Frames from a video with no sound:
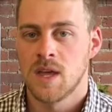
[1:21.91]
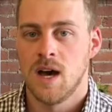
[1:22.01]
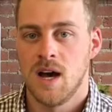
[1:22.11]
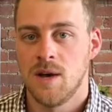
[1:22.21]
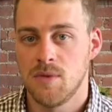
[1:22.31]

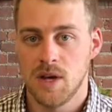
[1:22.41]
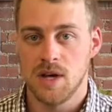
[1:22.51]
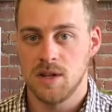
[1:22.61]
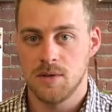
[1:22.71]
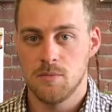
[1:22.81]
Uh,
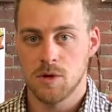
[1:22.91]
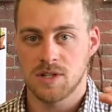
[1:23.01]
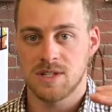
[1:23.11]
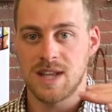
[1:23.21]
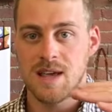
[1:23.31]
the, the more
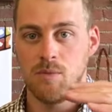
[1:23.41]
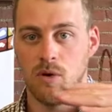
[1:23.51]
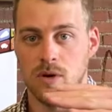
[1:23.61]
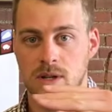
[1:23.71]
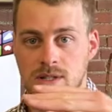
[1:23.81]

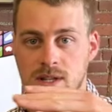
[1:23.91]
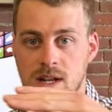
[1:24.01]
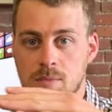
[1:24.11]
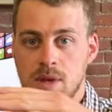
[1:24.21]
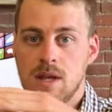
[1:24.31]
stable it's
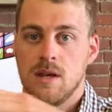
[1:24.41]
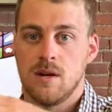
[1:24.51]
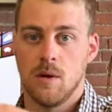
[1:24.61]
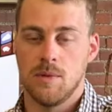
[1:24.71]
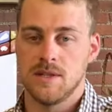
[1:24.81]
going to be
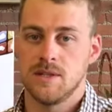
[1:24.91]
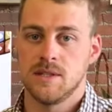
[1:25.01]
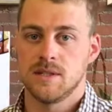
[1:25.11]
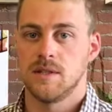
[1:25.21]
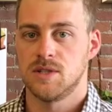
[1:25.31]
in our business.